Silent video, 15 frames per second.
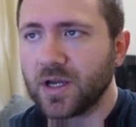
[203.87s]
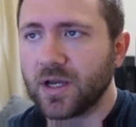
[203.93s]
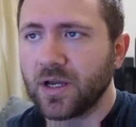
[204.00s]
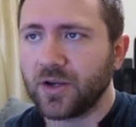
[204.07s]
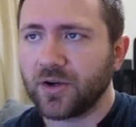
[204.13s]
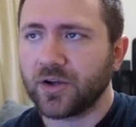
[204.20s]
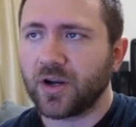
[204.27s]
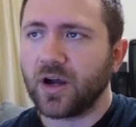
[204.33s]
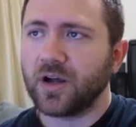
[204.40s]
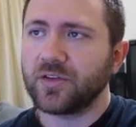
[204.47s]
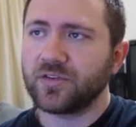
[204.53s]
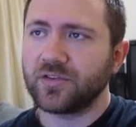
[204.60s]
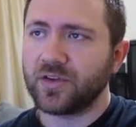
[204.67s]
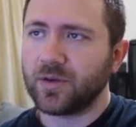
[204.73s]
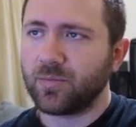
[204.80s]
You're going to
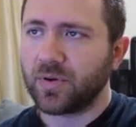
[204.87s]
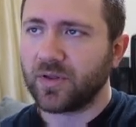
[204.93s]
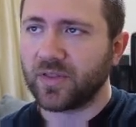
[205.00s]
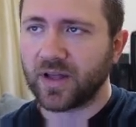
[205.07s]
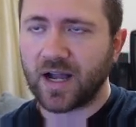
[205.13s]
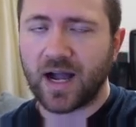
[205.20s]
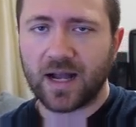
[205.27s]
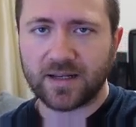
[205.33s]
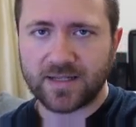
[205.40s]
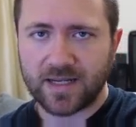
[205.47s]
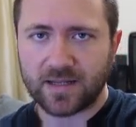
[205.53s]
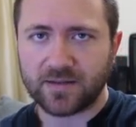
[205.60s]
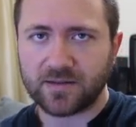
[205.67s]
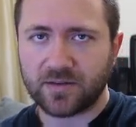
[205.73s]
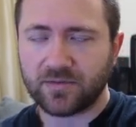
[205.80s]
unzip the
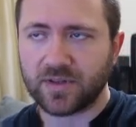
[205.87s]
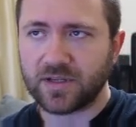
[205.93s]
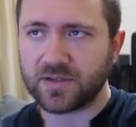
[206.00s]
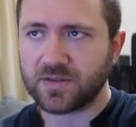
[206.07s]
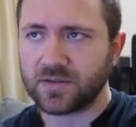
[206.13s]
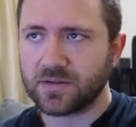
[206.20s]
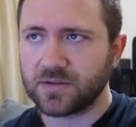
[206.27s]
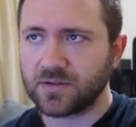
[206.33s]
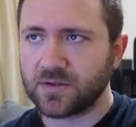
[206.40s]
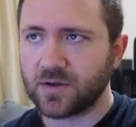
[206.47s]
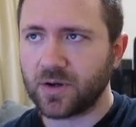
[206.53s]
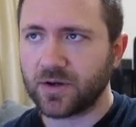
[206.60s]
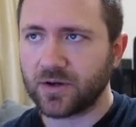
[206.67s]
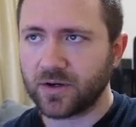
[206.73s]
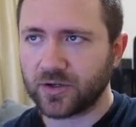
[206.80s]
contents of this. So
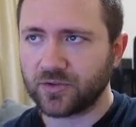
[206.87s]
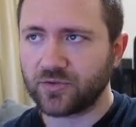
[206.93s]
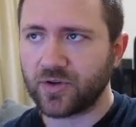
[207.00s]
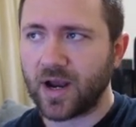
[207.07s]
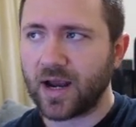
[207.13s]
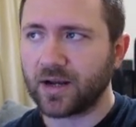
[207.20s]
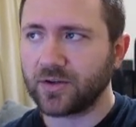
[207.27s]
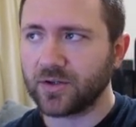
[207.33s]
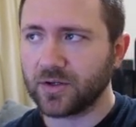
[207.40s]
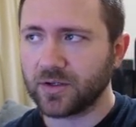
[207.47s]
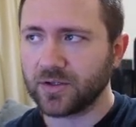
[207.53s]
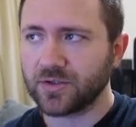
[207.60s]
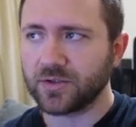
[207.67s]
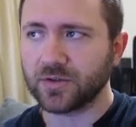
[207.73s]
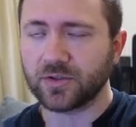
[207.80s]
under extract, you're
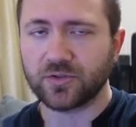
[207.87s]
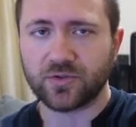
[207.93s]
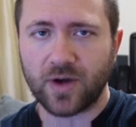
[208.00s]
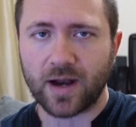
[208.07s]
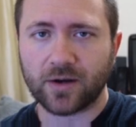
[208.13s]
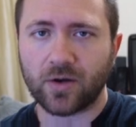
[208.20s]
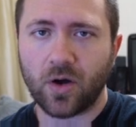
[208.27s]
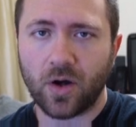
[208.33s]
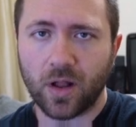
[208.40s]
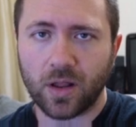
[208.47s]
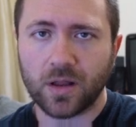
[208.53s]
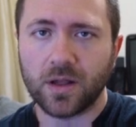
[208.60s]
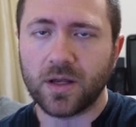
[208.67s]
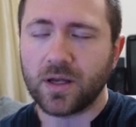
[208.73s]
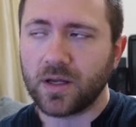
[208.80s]
going to extract
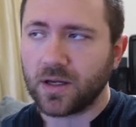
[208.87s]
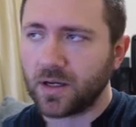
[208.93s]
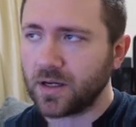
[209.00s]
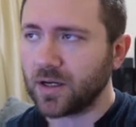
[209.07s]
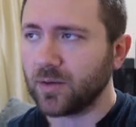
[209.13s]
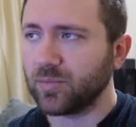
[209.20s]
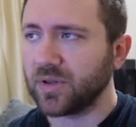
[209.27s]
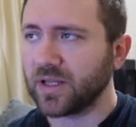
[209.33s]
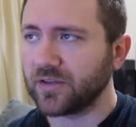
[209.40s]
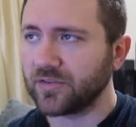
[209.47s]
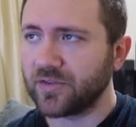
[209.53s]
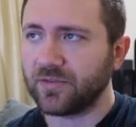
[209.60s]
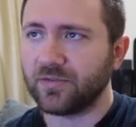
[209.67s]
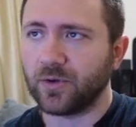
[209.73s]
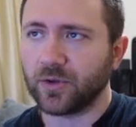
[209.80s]
all, place
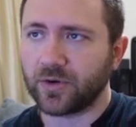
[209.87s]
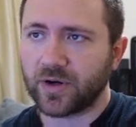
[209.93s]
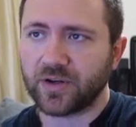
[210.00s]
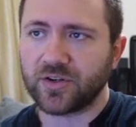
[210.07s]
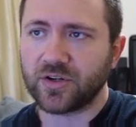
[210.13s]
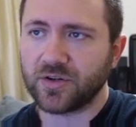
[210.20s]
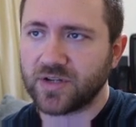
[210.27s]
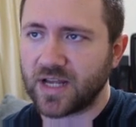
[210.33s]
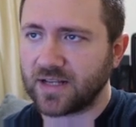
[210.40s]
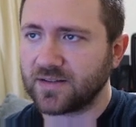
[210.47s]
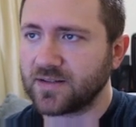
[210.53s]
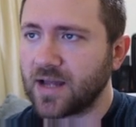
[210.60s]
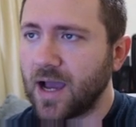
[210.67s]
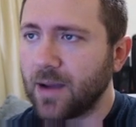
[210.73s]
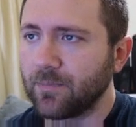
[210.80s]
the folder onto your
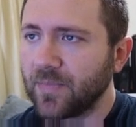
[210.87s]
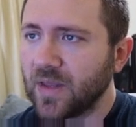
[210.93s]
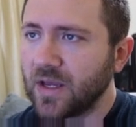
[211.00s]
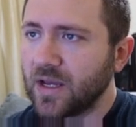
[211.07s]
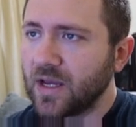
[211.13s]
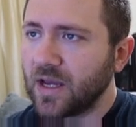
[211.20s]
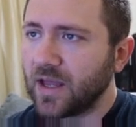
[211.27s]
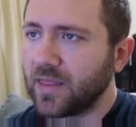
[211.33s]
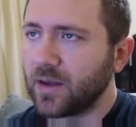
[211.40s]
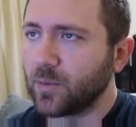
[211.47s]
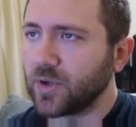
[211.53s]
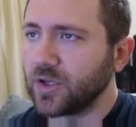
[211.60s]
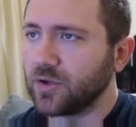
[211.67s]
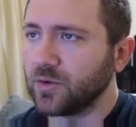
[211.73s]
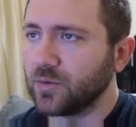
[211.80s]
desktop. And then
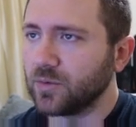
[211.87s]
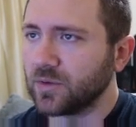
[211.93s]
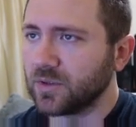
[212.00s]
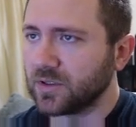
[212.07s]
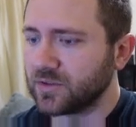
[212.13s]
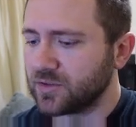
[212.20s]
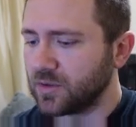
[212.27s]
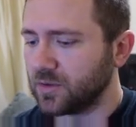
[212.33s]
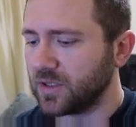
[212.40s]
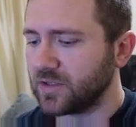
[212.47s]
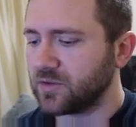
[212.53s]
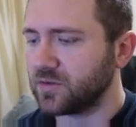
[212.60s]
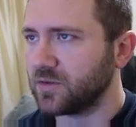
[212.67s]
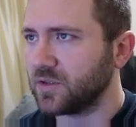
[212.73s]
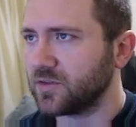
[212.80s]
when you, so
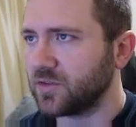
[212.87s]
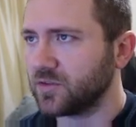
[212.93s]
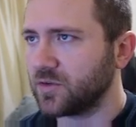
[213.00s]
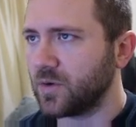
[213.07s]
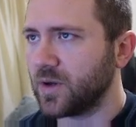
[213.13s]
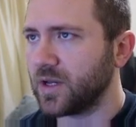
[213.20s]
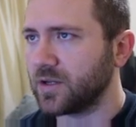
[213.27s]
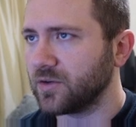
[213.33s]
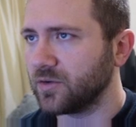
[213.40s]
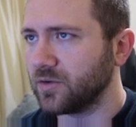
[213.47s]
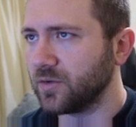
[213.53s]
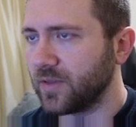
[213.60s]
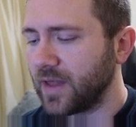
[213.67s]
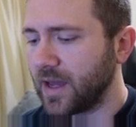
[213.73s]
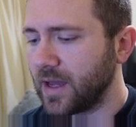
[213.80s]
let's just go ahead and
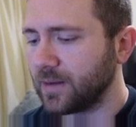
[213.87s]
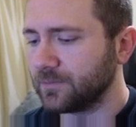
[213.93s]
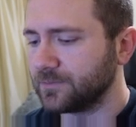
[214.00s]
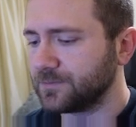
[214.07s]
do that.